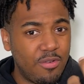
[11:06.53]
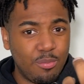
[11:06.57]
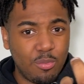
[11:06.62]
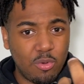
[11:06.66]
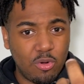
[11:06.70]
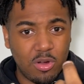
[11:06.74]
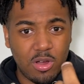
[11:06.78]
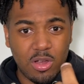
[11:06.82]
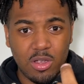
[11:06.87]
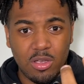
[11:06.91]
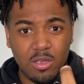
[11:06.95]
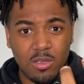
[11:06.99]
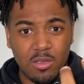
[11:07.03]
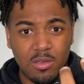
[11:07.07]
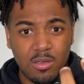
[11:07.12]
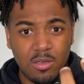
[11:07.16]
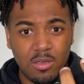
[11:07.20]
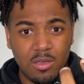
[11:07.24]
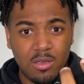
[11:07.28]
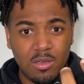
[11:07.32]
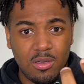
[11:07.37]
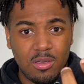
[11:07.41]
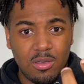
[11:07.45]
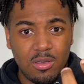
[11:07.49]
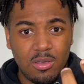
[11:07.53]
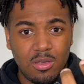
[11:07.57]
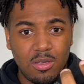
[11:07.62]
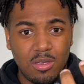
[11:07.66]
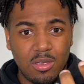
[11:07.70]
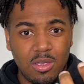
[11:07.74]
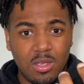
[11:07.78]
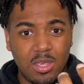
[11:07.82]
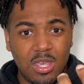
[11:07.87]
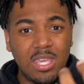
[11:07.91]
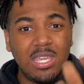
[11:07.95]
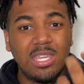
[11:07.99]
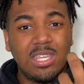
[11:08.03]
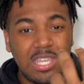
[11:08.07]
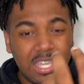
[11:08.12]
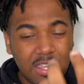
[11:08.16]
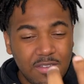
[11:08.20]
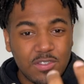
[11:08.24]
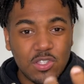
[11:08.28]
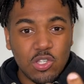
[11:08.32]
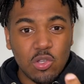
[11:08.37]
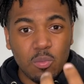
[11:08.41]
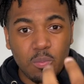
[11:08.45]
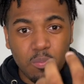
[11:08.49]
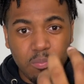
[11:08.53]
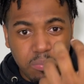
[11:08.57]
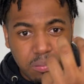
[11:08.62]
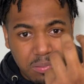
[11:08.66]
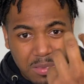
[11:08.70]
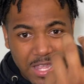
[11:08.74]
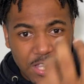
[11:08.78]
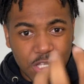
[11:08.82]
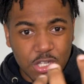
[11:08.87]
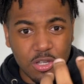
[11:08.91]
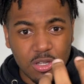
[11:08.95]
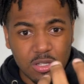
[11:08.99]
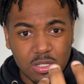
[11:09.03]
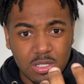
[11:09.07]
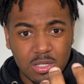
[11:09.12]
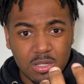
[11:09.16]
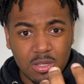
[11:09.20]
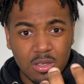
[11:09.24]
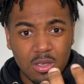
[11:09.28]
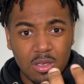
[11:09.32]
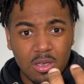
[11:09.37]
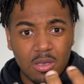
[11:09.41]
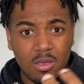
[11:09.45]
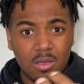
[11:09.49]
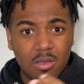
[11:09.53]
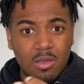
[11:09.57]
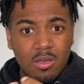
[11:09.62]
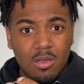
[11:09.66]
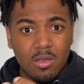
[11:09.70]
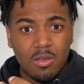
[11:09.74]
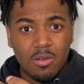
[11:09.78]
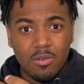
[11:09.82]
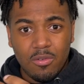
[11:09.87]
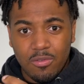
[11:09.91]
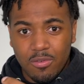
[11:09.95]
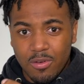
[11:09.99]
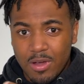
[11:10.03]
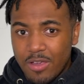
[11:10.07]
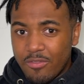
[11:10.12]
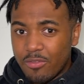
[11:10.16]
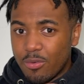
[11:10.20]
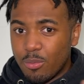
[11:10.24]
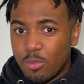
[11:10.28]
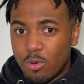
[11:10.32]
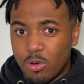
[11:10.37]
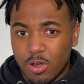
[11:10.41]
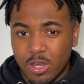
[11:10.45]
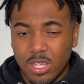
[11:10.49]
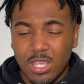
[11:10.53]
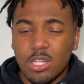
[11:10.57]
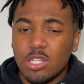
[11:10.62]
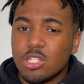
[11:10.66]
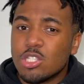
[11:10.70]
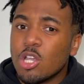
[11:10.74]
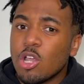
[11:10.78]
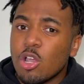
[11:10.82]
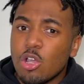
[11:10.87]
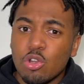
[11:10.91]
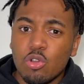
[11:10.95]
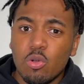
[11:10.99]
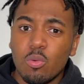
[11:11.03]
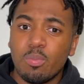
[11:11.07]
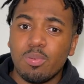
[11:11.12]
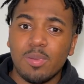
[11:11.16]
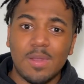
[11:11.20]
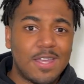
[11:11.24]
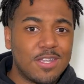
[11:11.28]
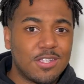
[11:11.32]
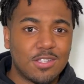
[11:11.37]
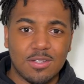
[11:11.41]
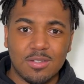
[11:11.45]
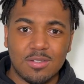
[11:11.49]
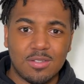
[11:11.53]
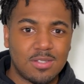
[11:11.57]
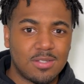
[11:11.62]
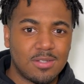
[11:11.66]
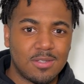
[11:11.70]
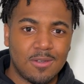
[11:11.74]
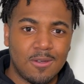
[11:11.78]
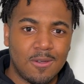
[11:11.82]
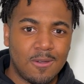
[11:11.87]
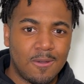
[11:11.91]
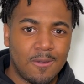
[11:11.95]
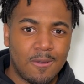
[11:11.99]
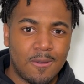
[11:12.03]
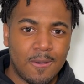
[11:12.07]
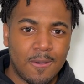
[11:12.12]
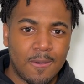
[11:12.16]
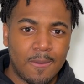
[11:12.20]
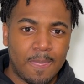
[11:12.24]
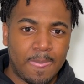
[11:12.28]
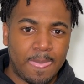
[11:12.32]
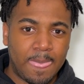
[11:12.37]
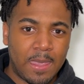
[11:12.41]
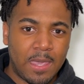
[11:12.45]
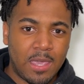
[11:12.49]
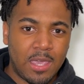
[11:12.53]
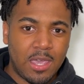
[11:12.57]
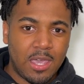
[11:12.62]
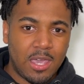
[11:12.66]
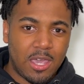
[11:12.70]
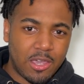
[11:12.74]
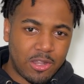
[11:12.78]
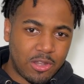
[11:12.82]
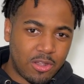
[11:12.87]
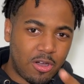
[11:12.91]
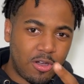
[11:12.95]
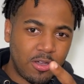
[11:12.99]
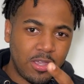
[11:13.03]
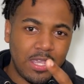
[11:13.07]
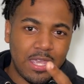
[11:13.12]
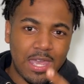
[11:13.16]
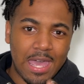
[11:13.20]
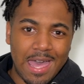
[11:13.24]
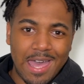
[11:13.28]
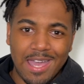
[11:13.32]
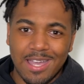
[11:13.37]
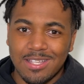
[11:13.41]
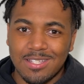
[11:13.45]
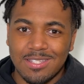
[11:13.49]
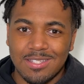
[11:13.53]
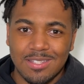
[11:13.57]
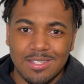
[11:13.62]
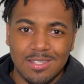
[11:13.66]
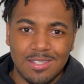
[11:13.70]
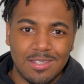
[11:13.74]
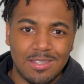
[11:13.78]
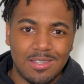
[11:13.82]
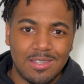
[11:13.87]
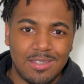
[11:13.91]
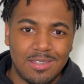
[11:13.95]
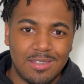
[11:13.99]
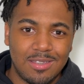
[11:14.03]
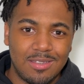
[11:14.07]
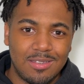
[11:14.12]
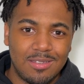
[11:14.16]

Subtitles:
forevermore. He gives you pleasures forevermore, eternal pleasures. And all He asks